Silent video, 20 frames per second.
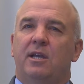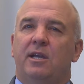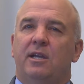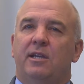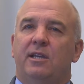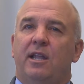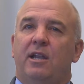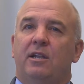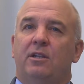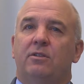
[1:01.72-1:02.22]

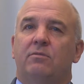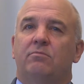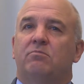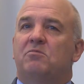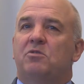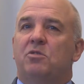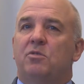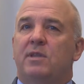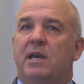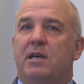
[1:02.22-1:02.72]
Yet in
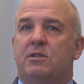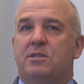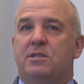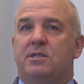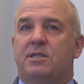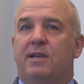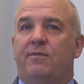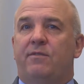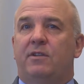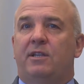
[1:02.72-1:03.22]

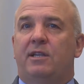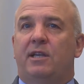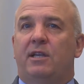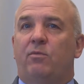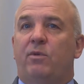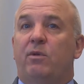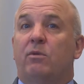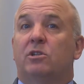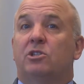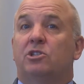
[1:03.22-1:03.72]
2017,
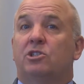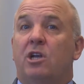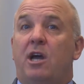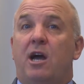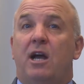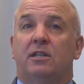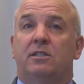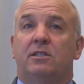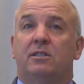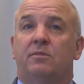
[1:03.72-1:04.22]
we were
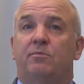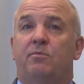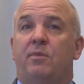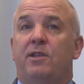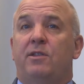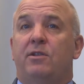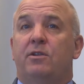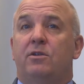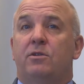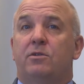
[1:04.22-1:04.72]
shocked by
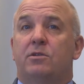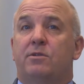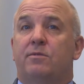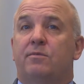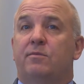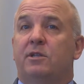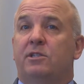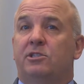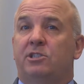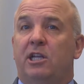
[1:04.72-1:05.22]
the news
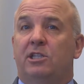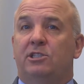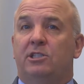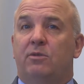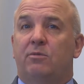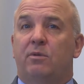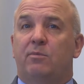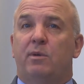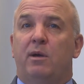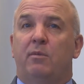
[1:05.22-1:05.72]
from the
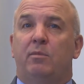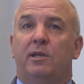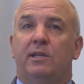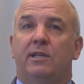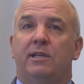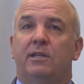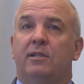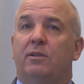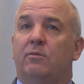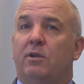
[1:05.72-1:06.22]
Chechen Republic
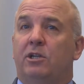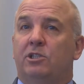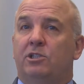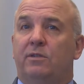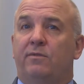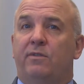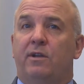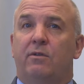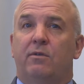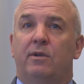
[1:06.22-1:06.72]
in the Russian
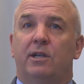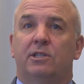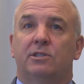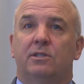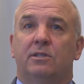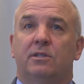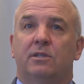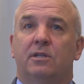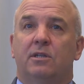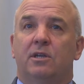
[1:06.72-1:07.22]
Federation,